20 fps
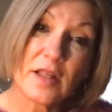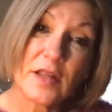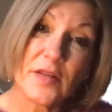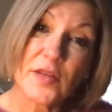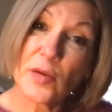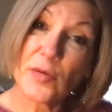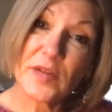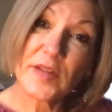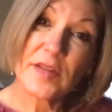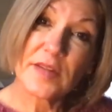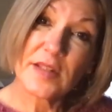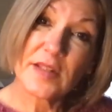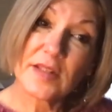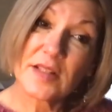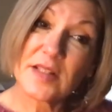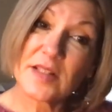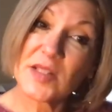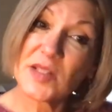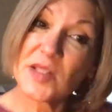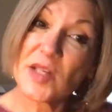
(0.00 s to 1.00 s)
The only thing
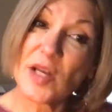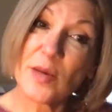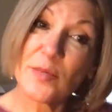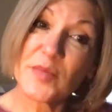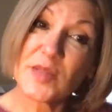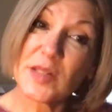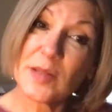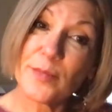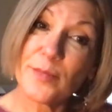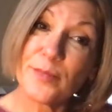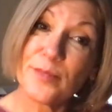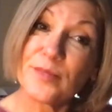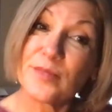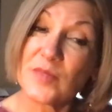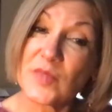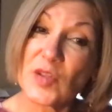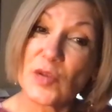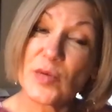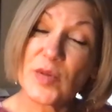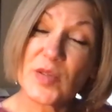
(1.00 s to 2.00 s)
that stopped him?
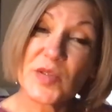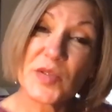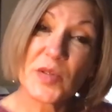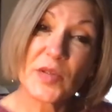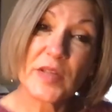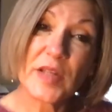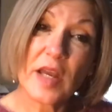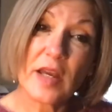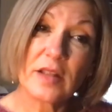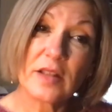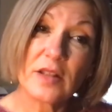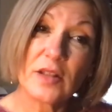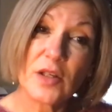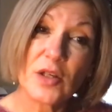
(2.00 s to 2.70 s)
Kristallnacht,